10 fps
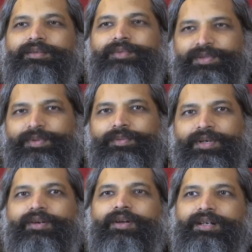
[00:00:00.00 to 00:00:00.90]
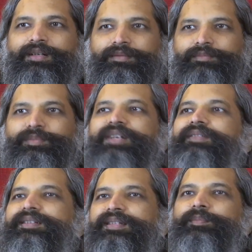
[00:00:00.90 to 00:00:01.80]
which we will call a
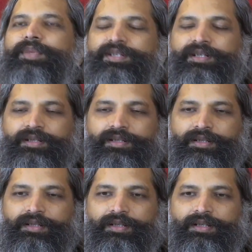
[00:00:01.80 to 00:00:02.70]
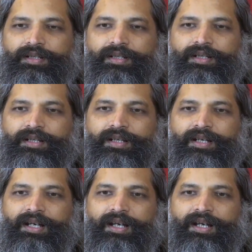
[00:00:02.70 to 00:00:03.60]
perverse ambition.
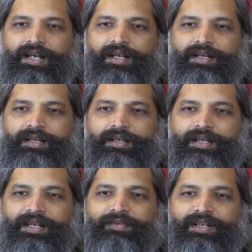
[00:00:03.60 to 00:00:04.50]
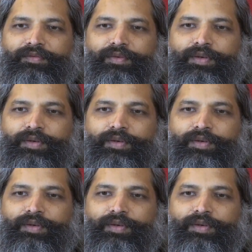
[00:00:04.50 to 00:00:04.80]
And even if